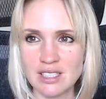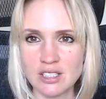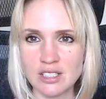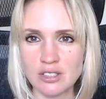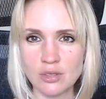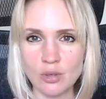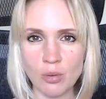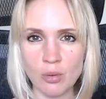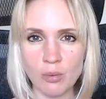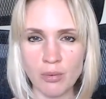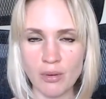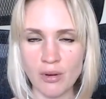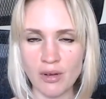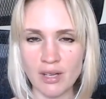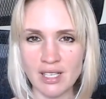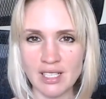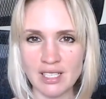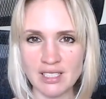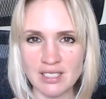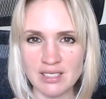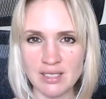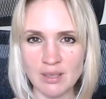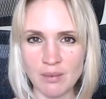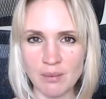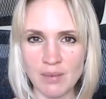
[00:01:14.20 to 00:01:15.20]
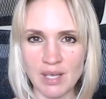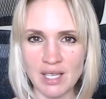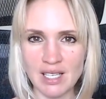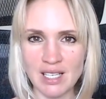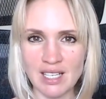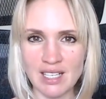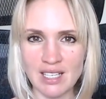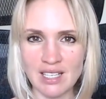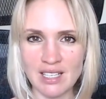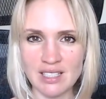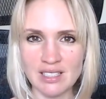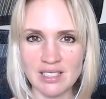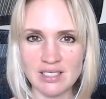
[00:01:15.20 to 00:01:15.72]
It's all pointless and
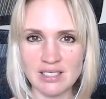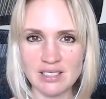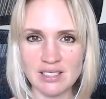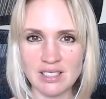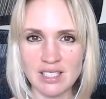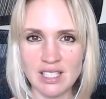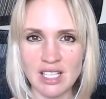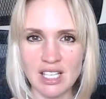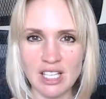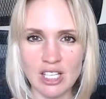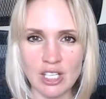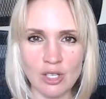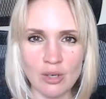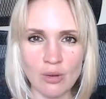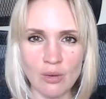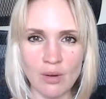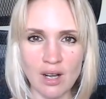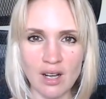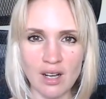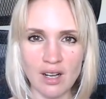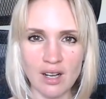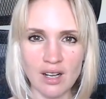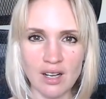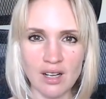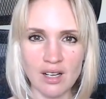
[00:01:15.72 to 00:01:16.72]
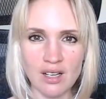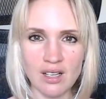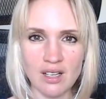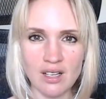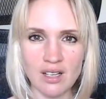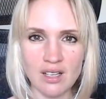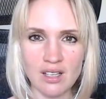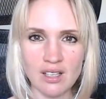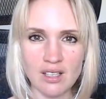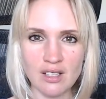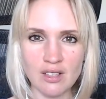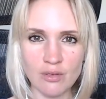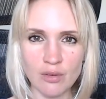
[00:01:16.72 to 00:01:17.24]
meaningless. Here you are,
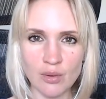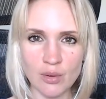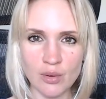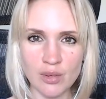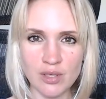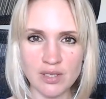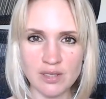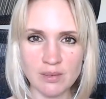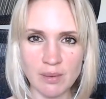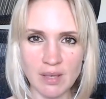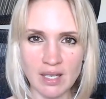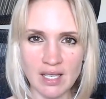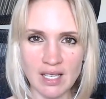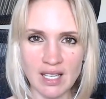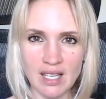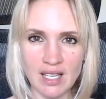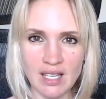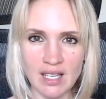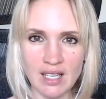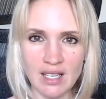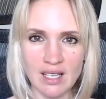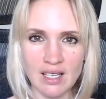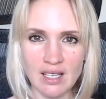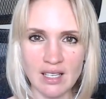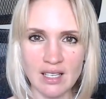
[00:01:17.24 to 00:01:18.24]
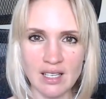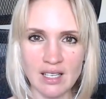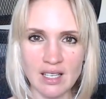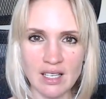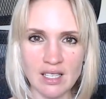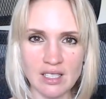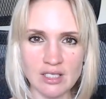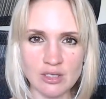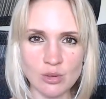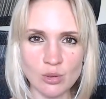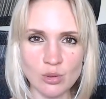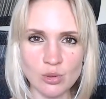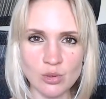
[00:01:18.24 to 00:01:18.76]
you've always been here,
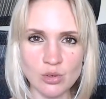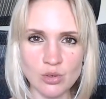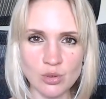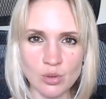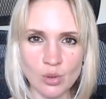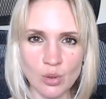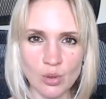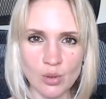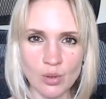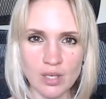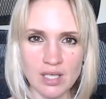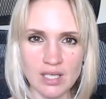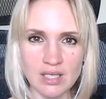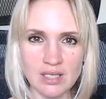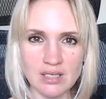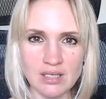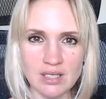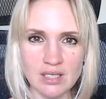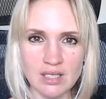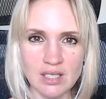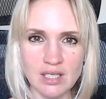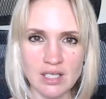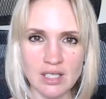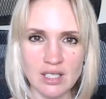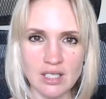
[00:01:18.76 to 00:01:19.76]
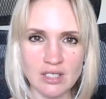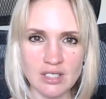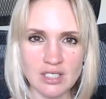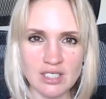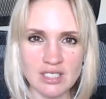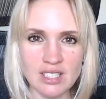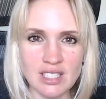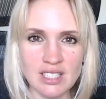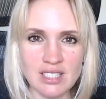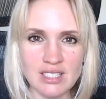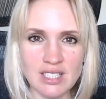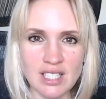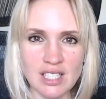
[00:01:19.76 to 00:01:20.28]
and it's all stories.
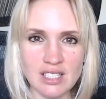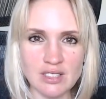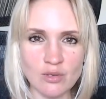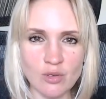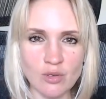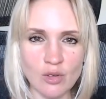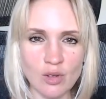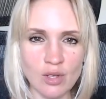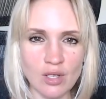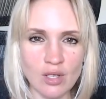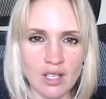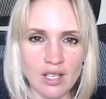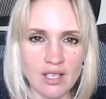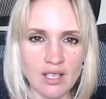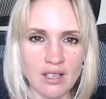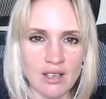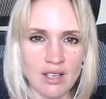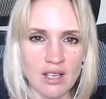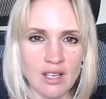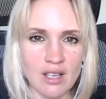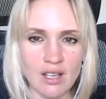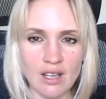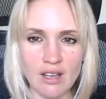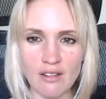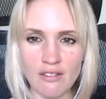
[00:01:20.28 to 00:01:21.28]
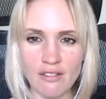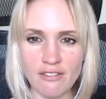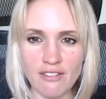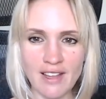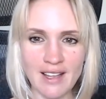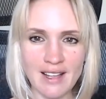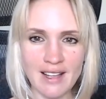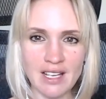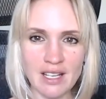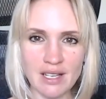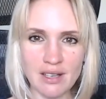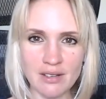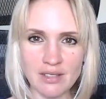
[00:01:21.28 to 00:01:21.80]
You're as successful and a
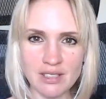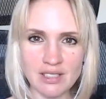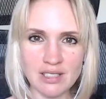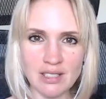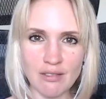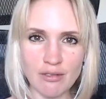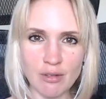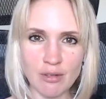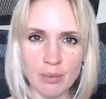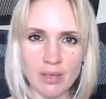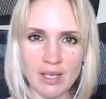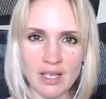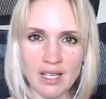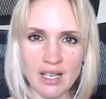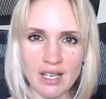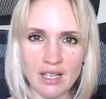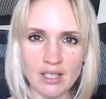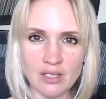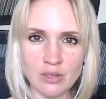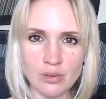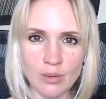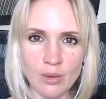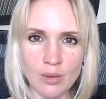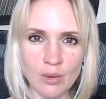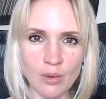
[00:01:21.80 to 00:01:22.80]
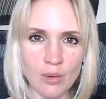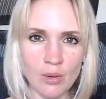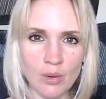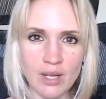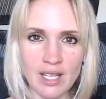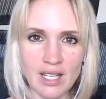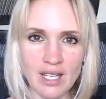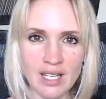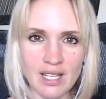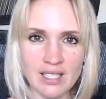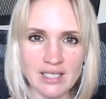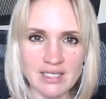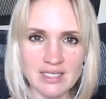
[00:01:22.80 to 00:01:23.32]
failure as everybody else. We're
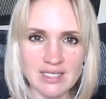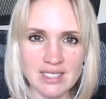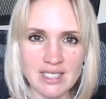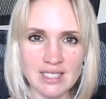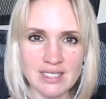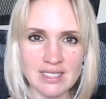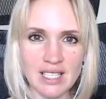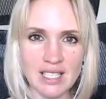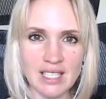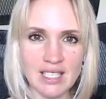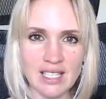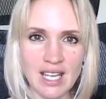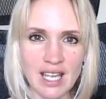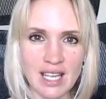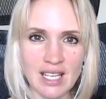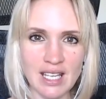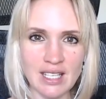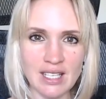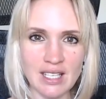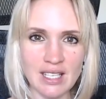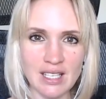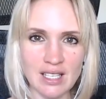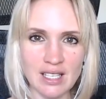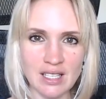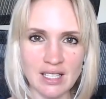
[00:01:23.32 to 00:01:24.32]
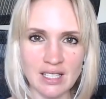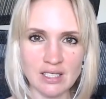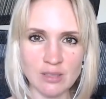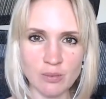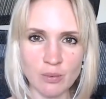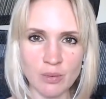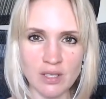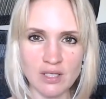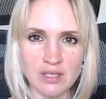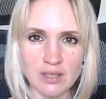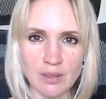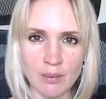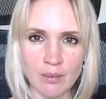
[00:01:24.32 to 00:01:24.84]
all here sitting naked in
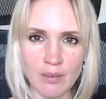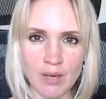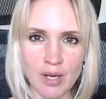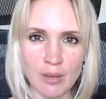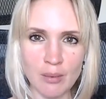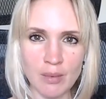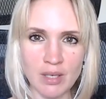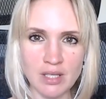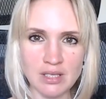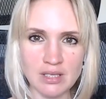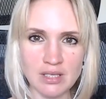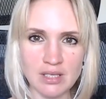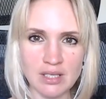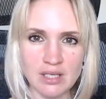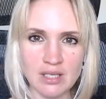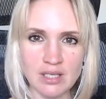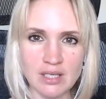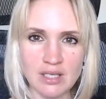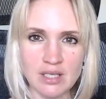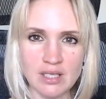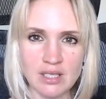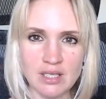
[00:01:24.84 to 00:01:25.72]
this present moment.